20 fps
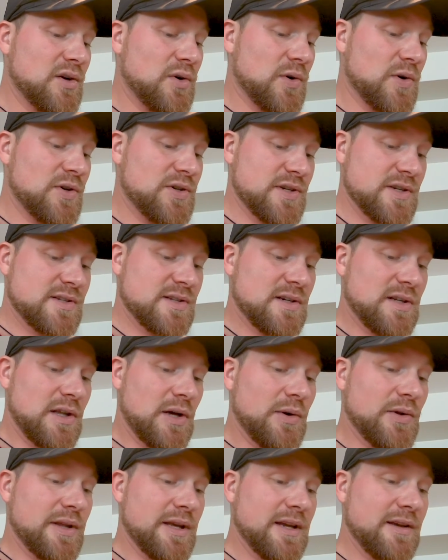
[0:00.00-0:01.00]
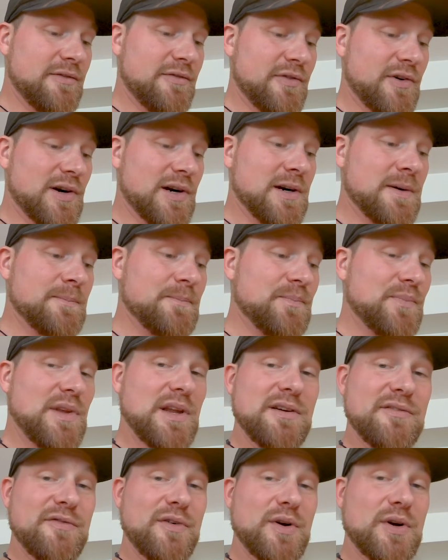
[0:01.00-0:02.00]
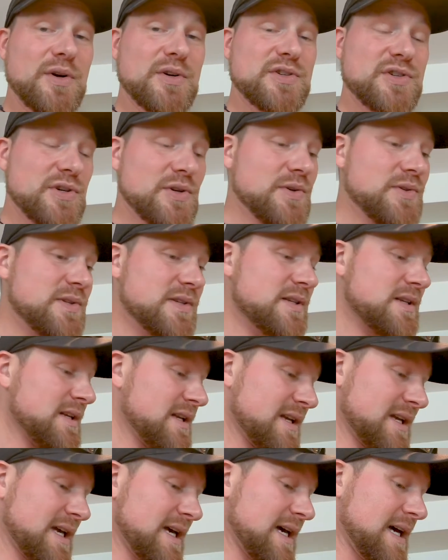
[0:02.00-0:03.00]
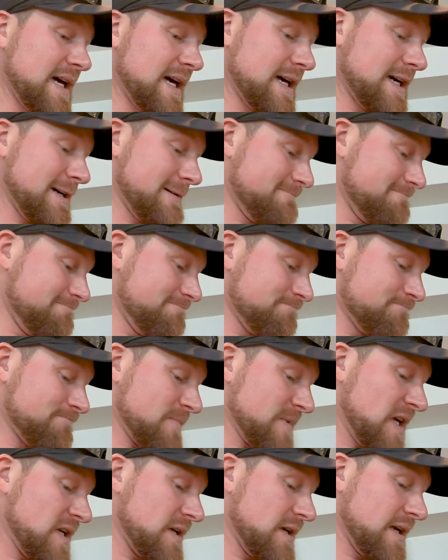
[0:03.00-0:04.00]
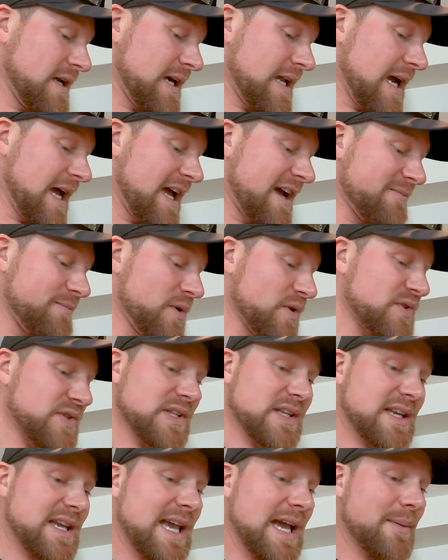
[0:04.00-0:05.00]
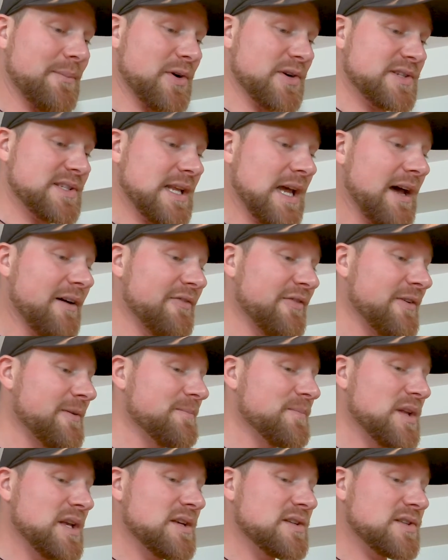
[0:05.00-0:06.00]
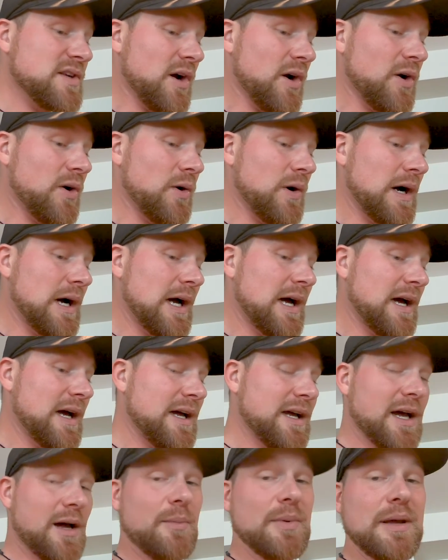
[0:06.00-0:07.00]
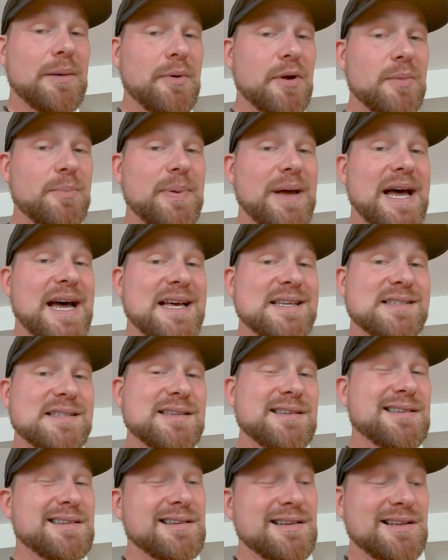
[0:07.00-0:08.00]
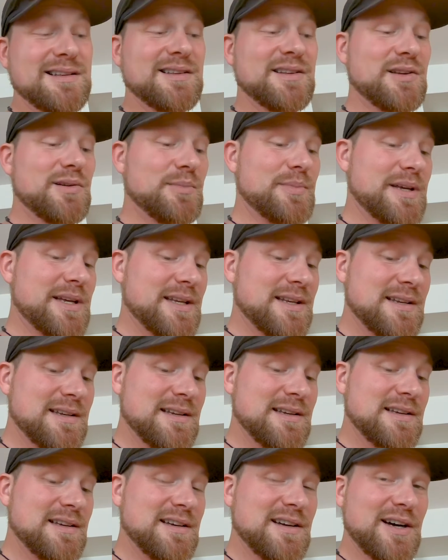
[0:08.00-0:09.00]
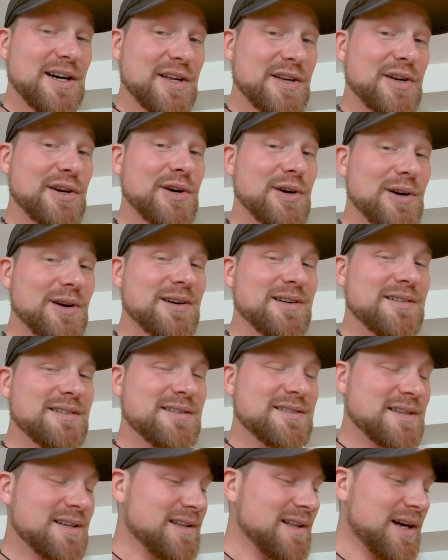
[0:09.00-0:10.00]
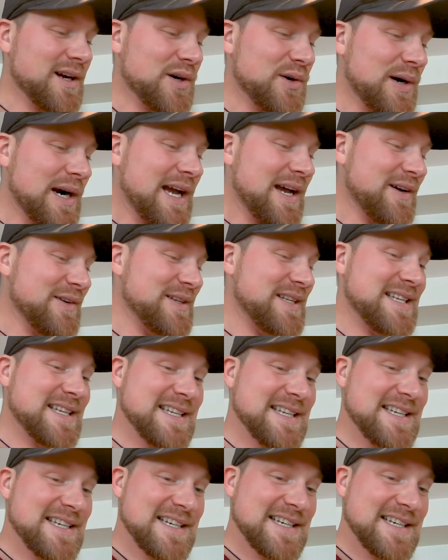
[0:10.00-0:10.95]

gorgeous clothing for photo shoots, and I have most of the camera stuff. So I'll be able to pass a little bit onto her to lug around.